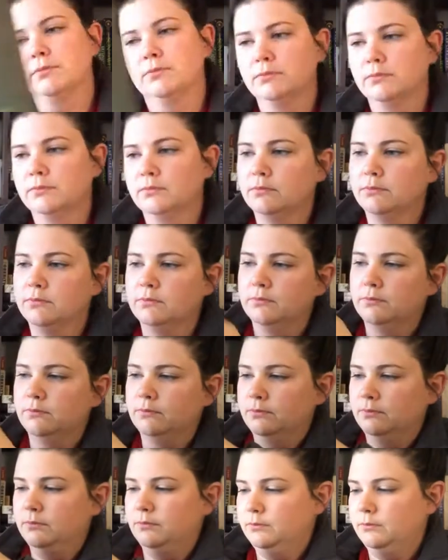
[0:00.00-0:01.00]

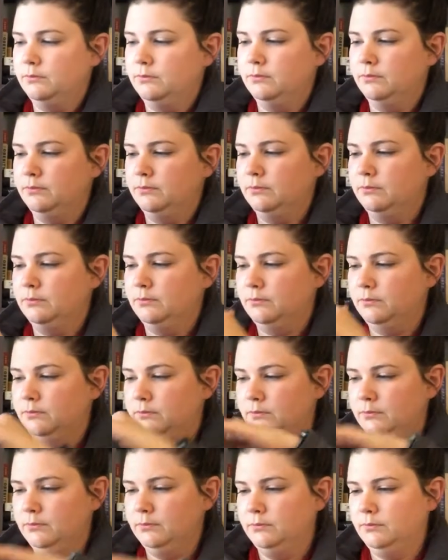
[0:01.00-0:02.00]

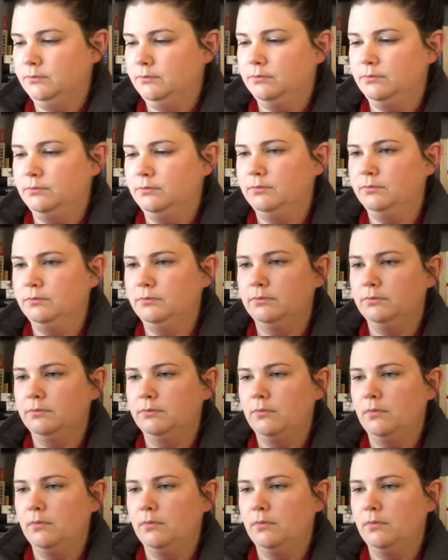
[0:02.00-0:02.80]
No one is speaking in this clip.